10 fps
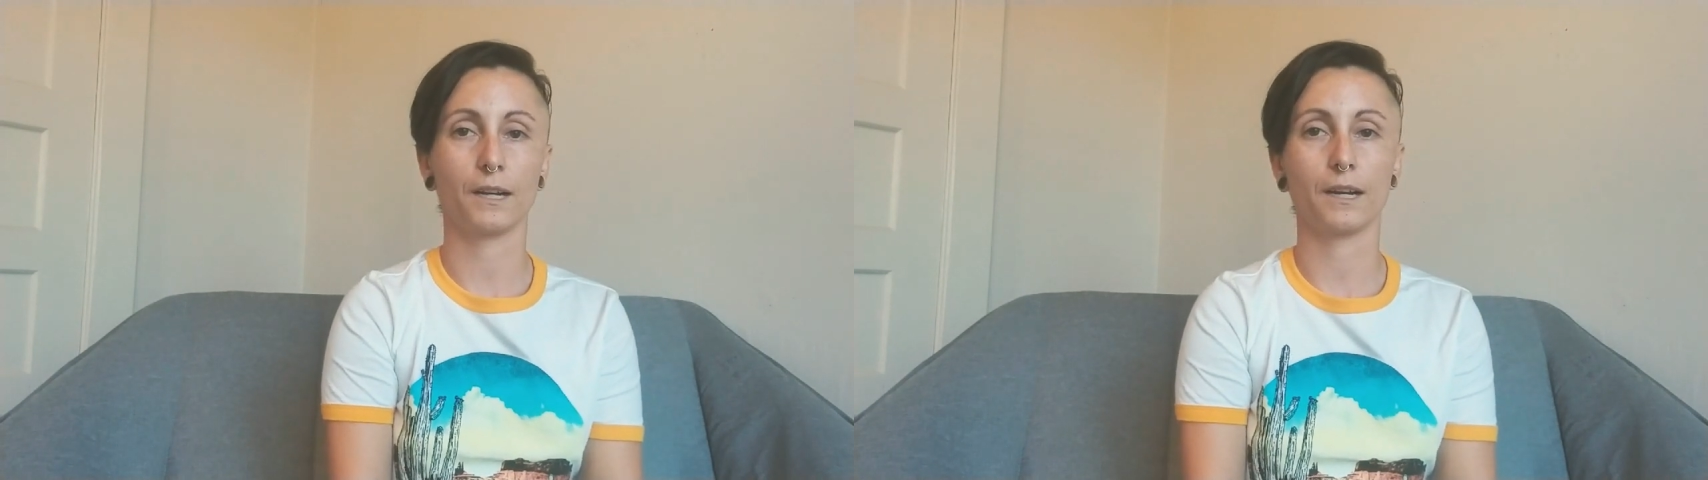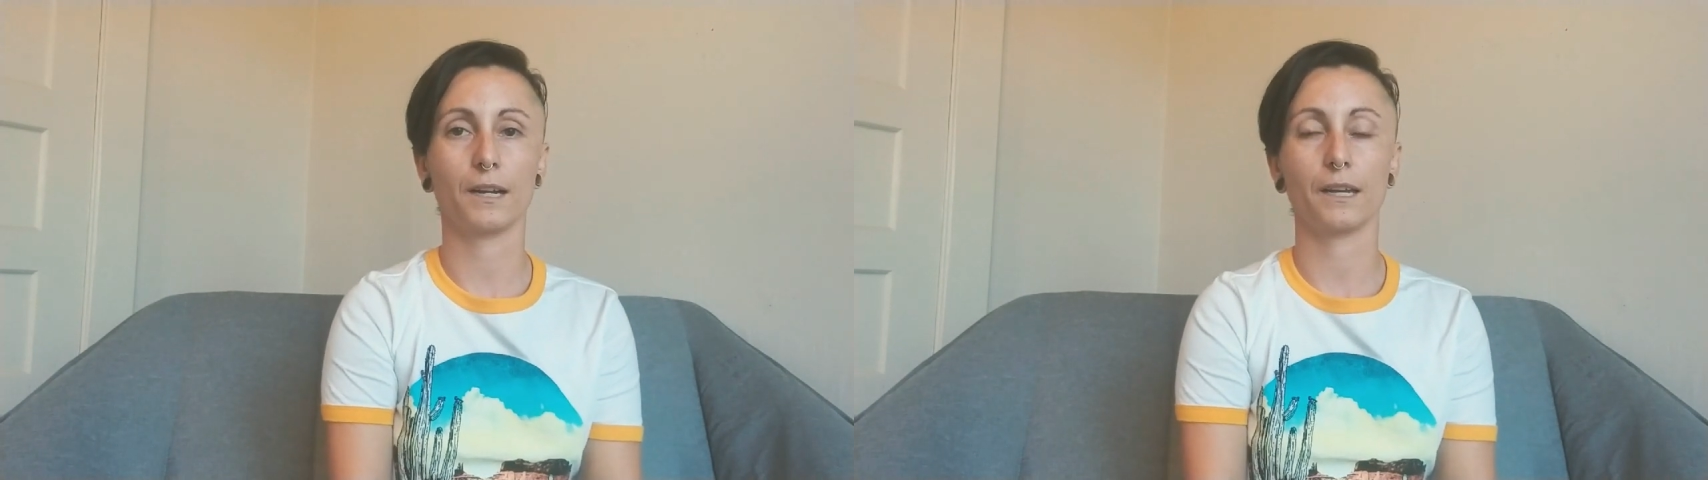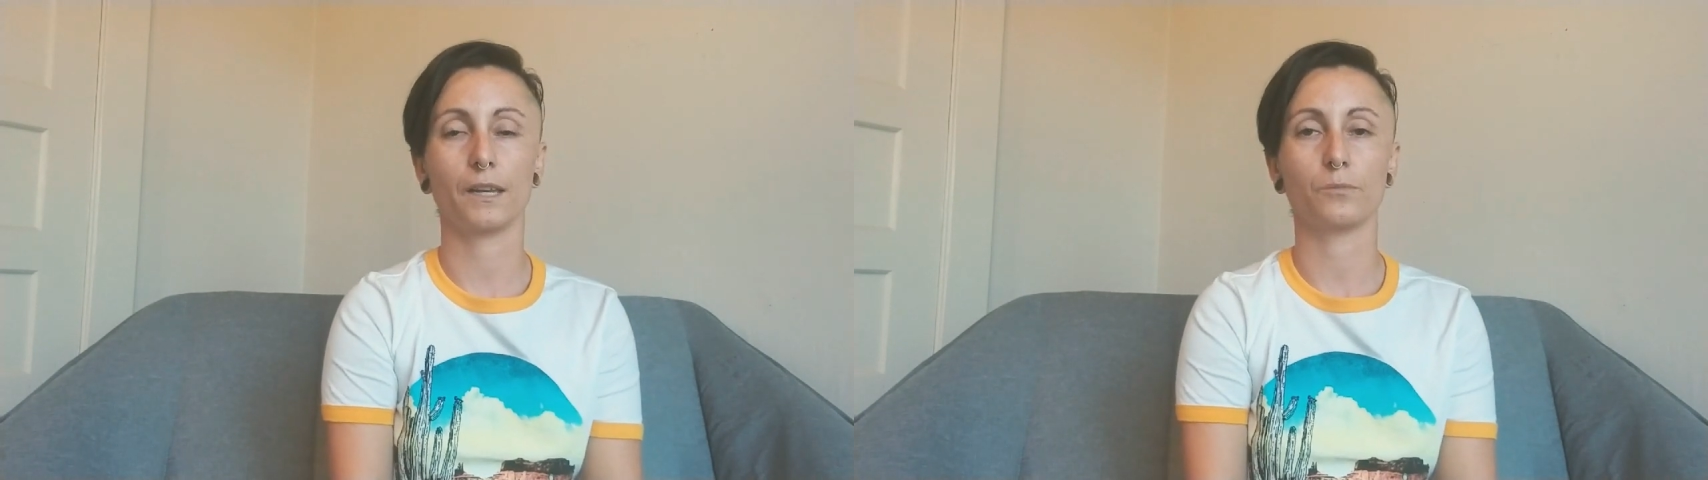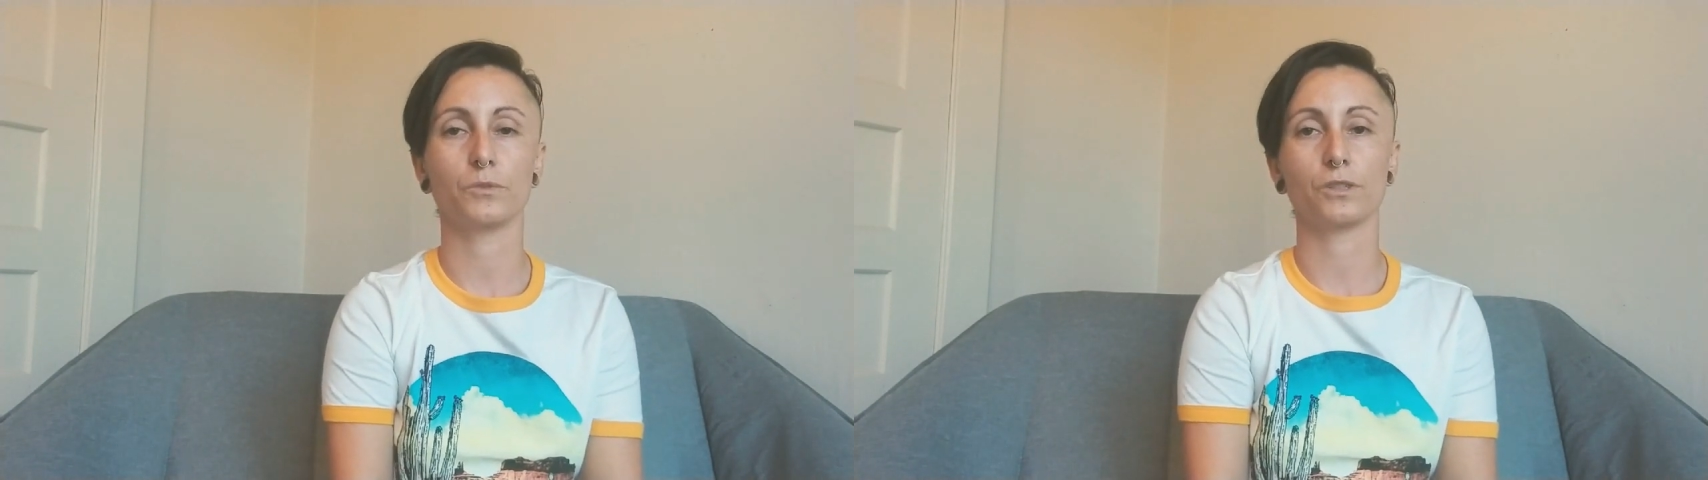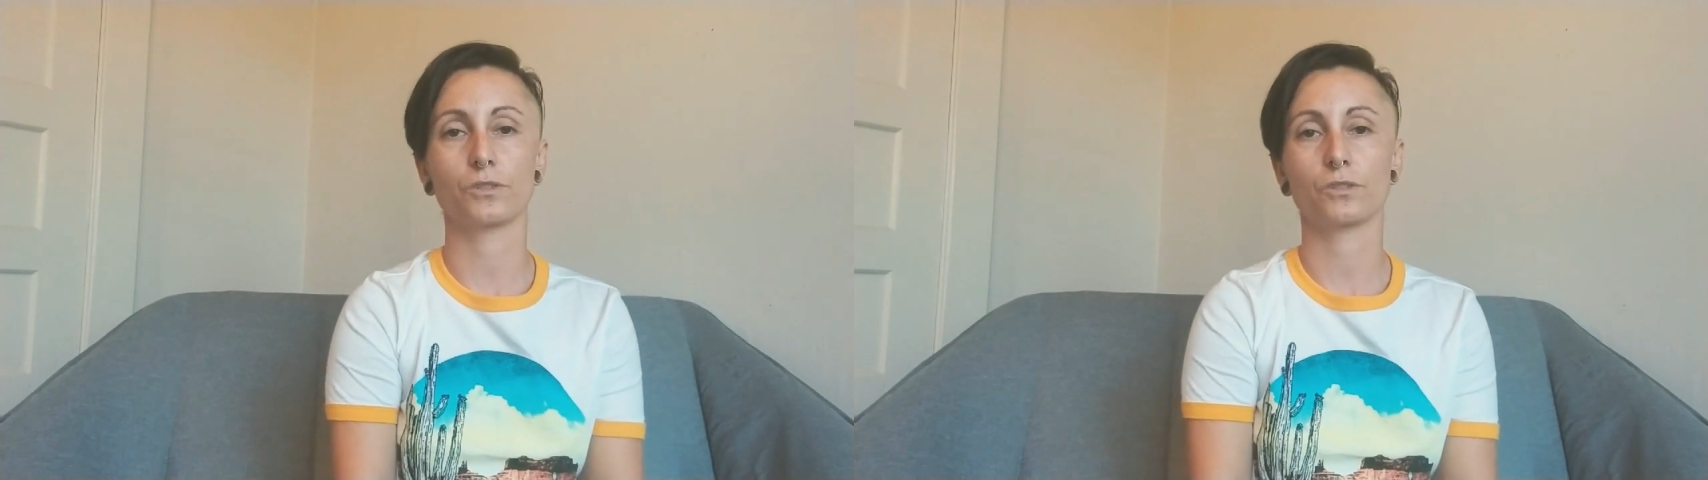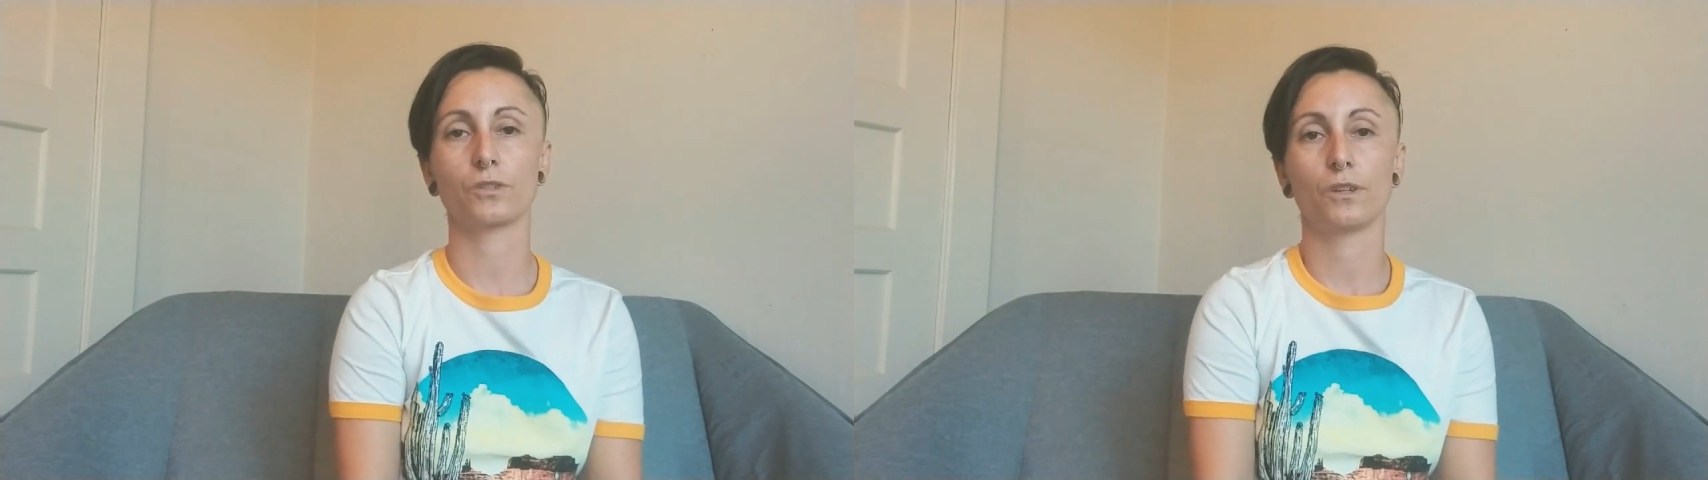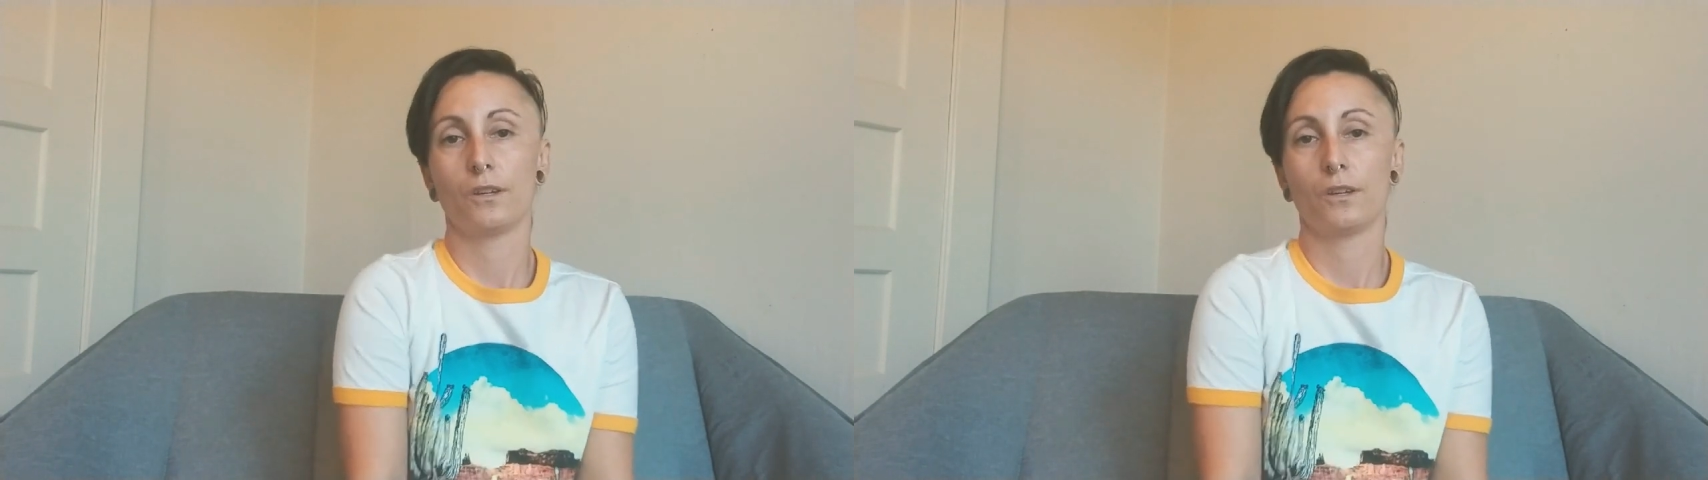I am just